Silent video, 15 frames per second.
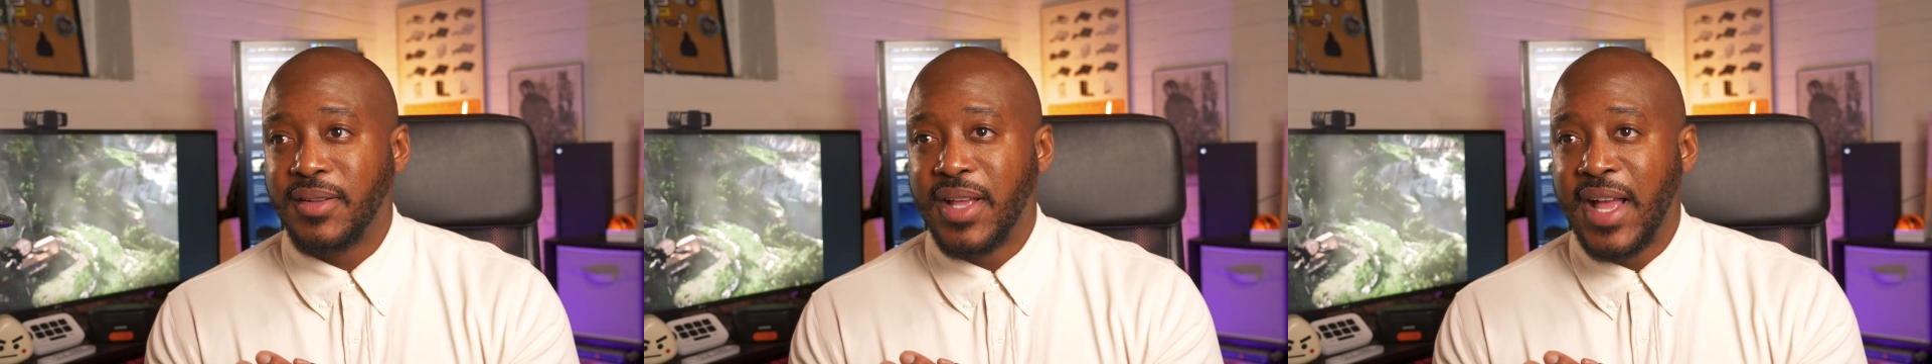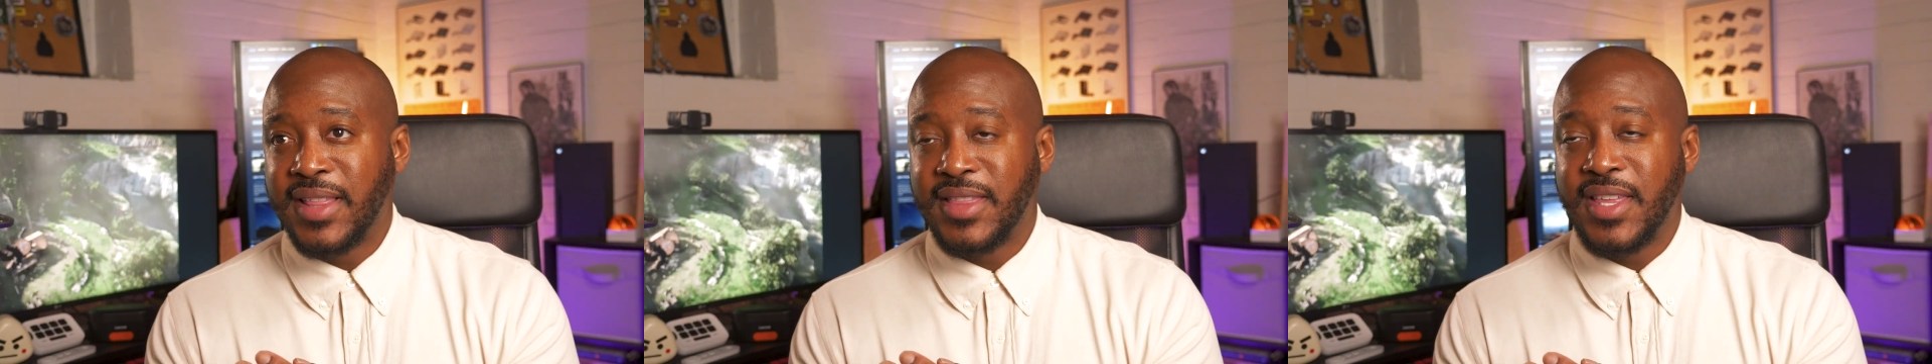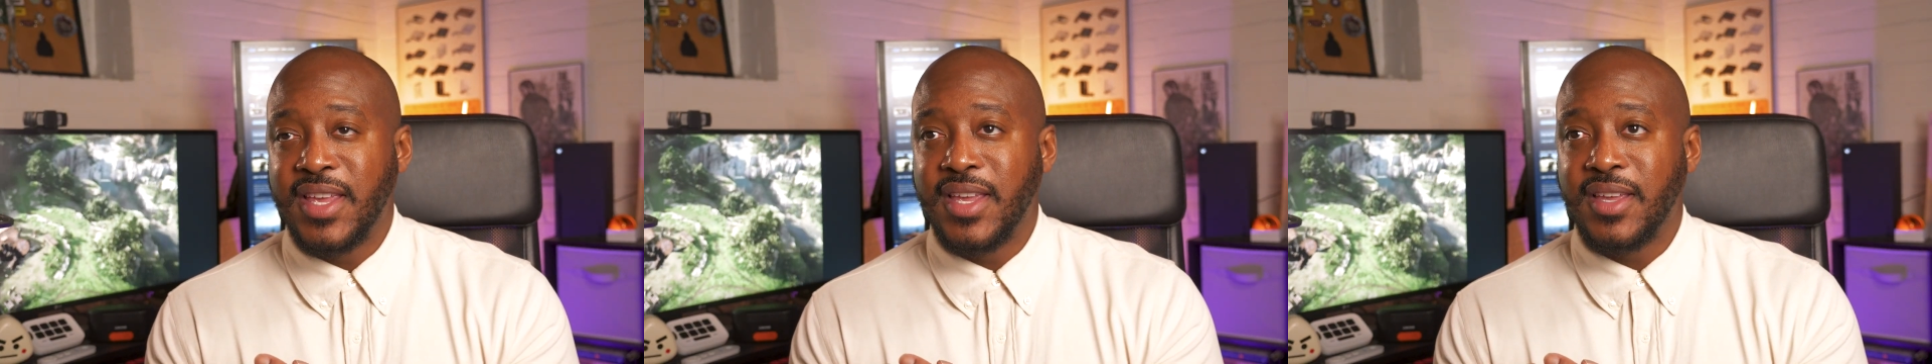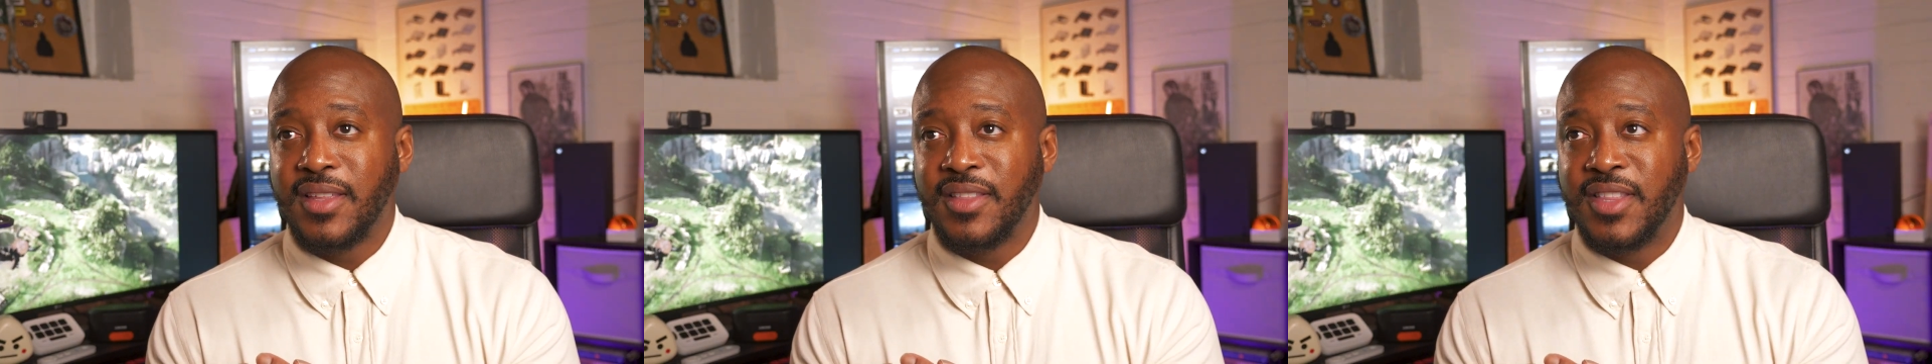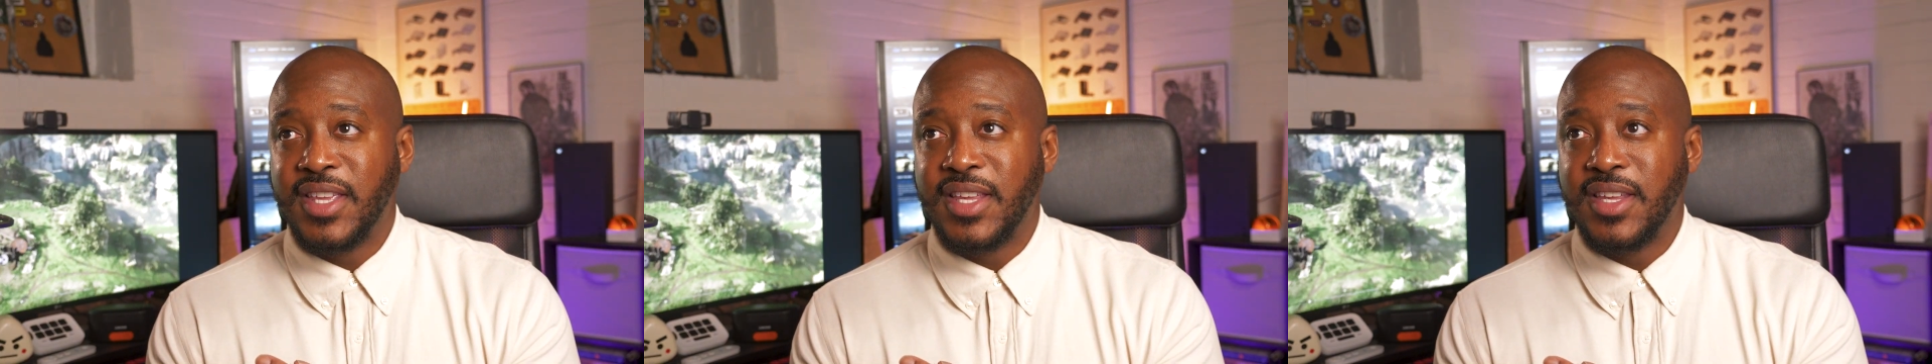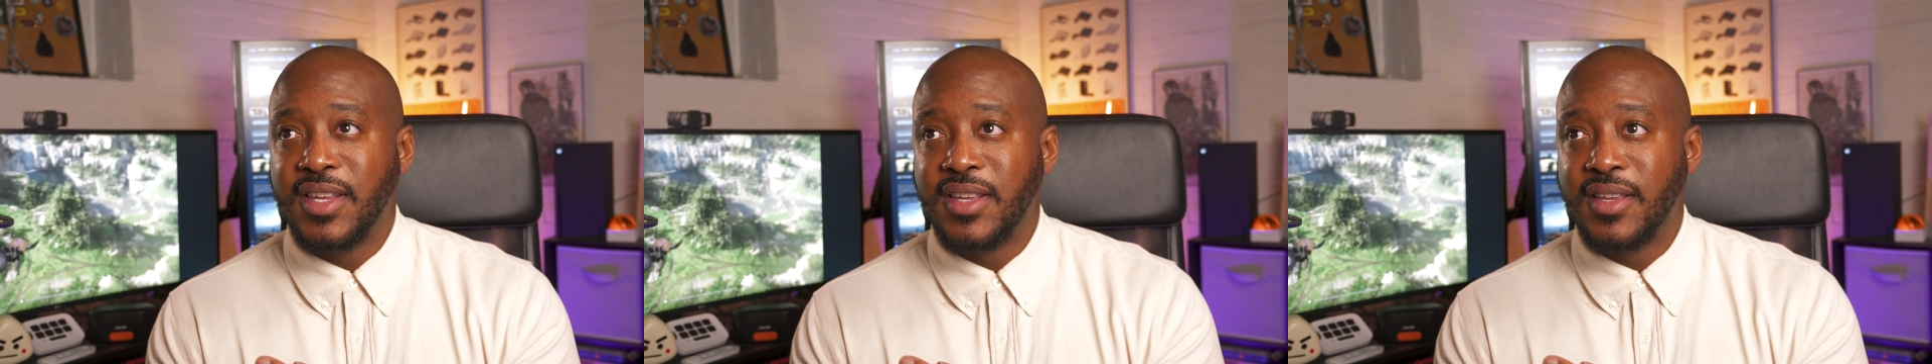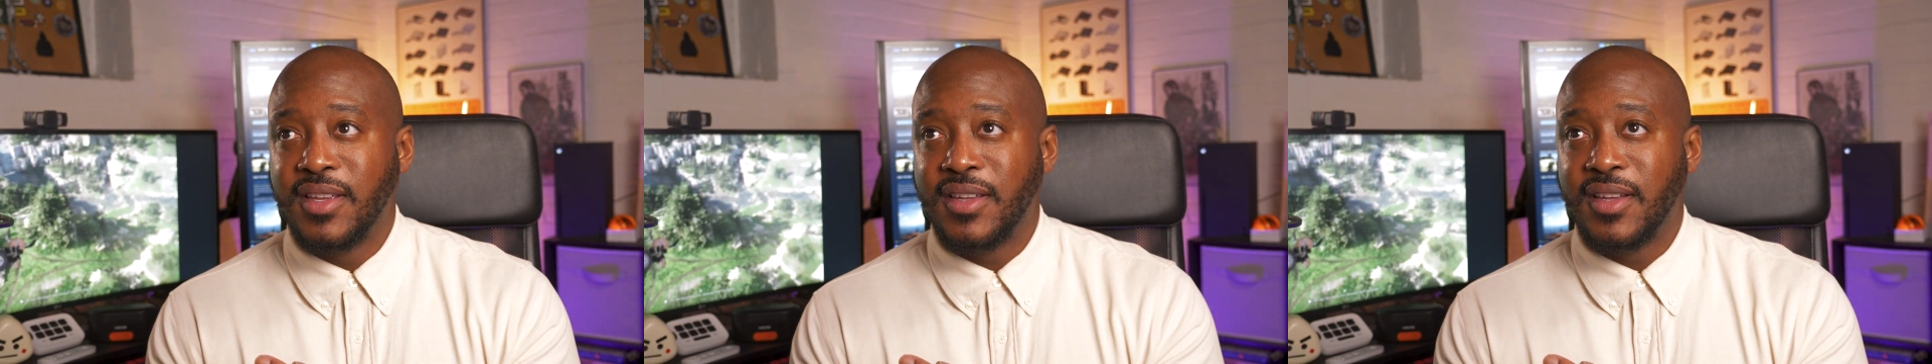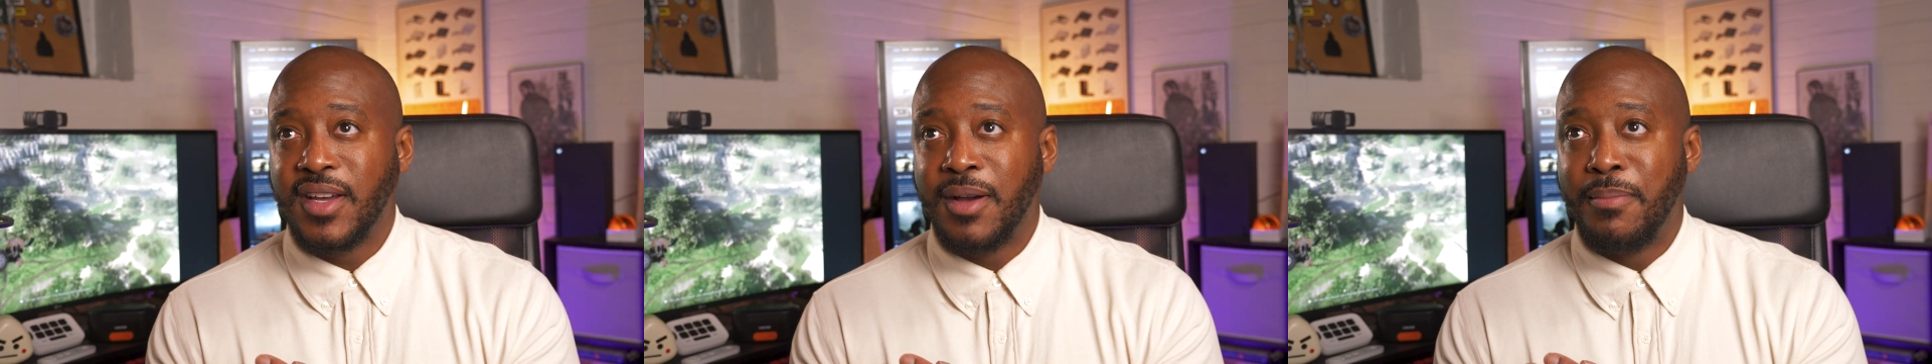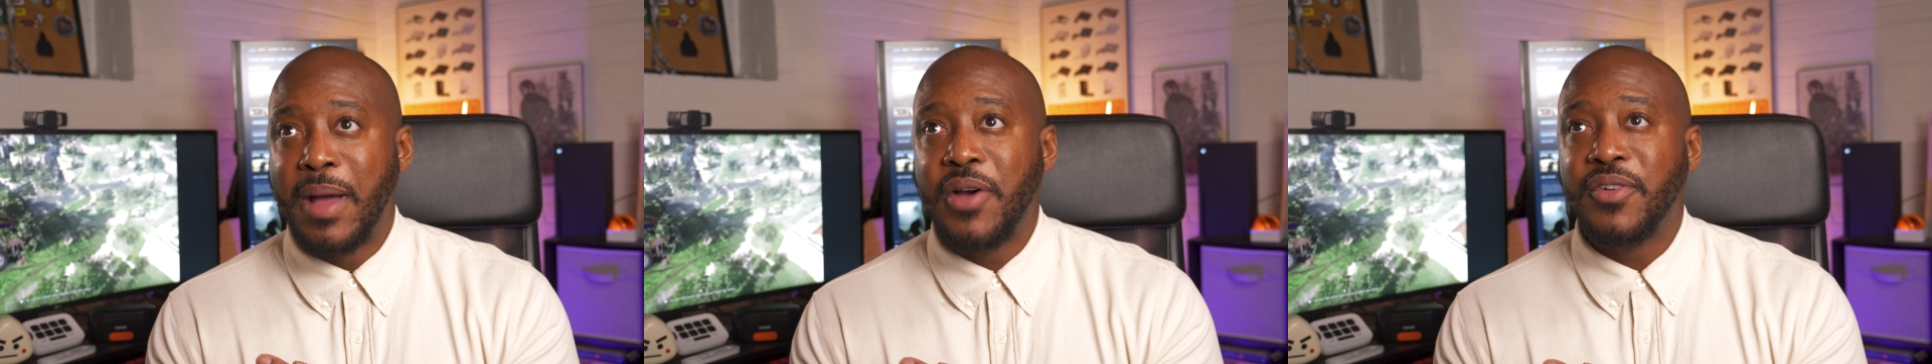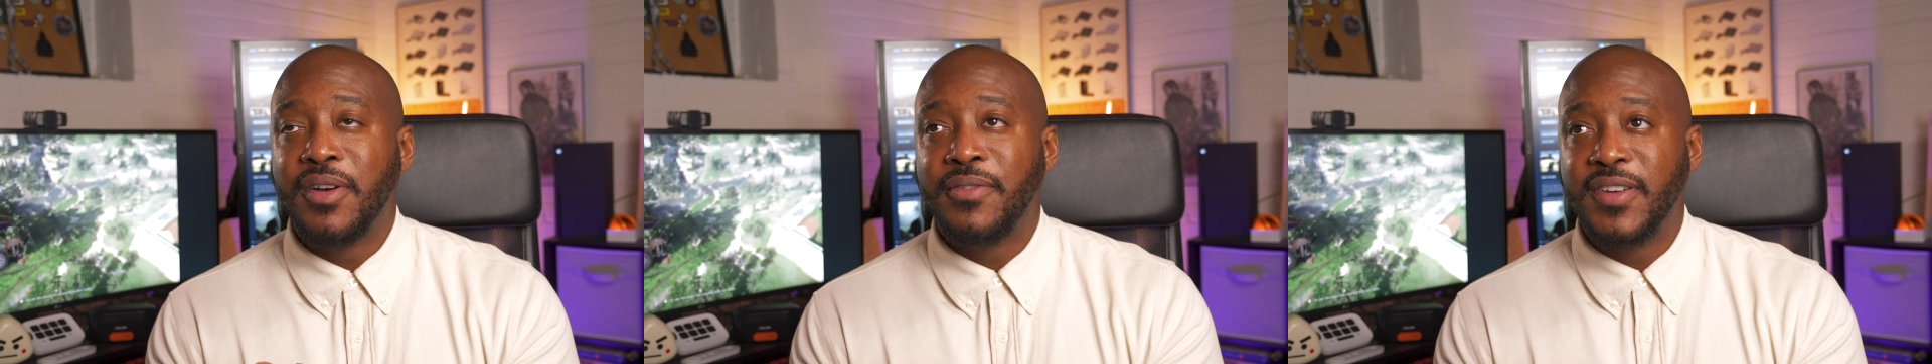I think the
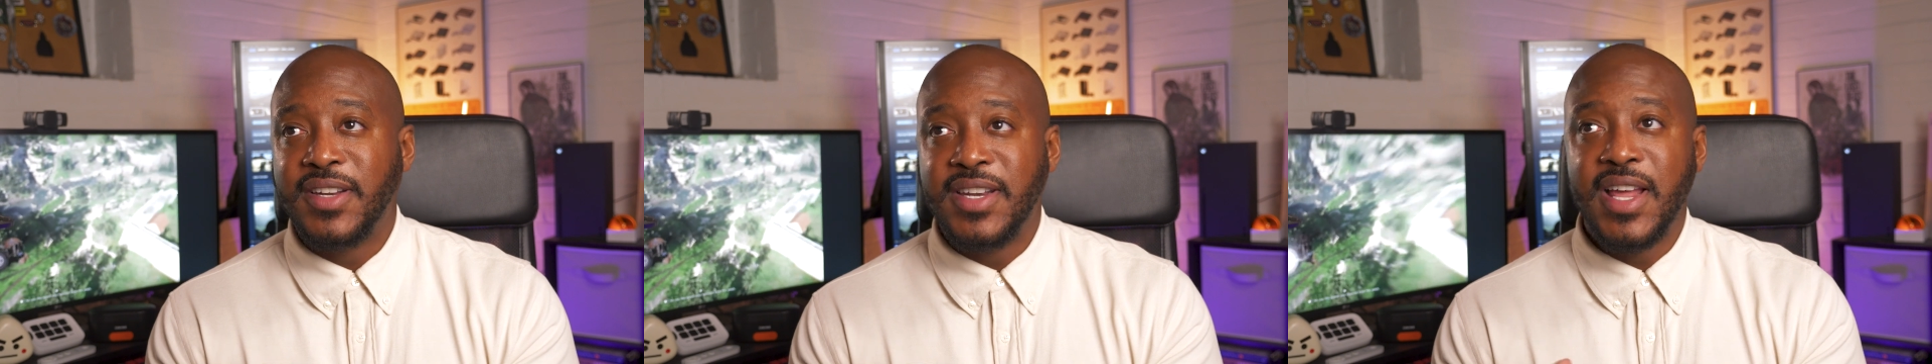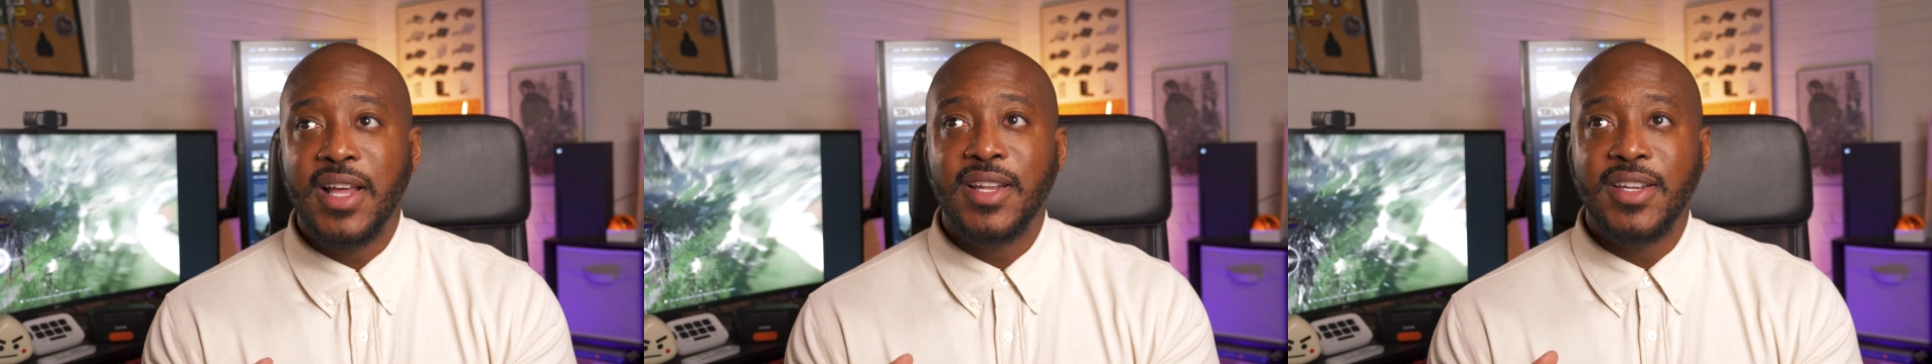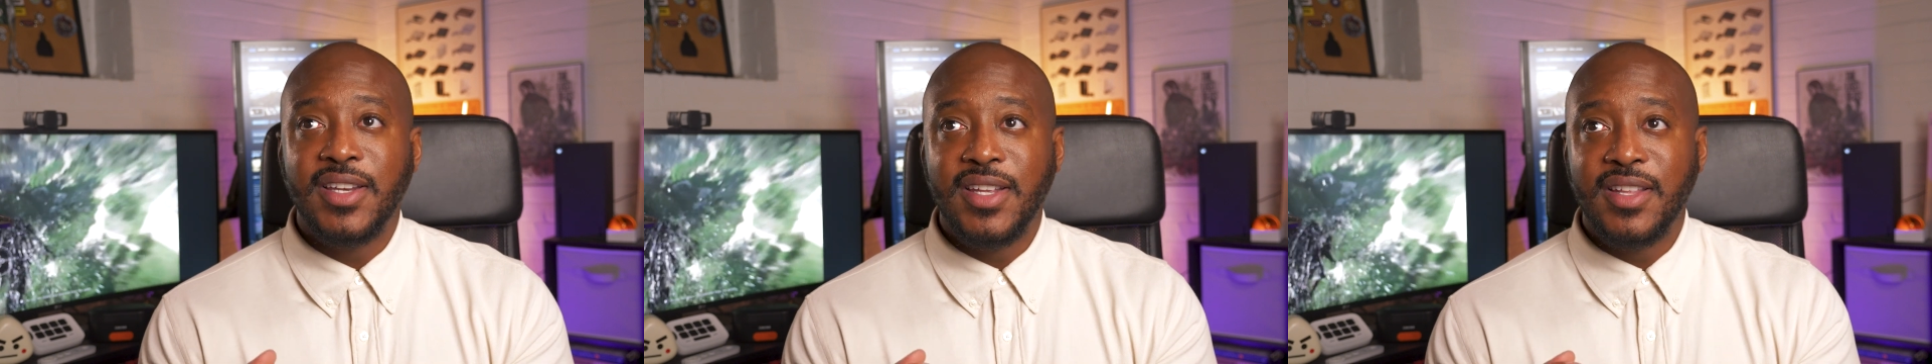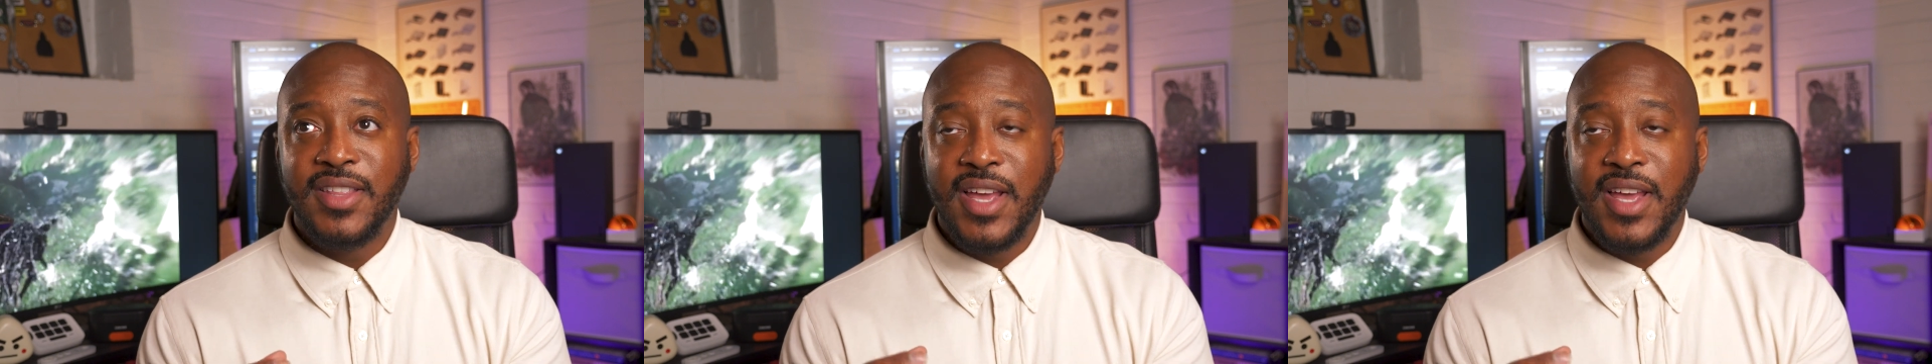amount of fidelity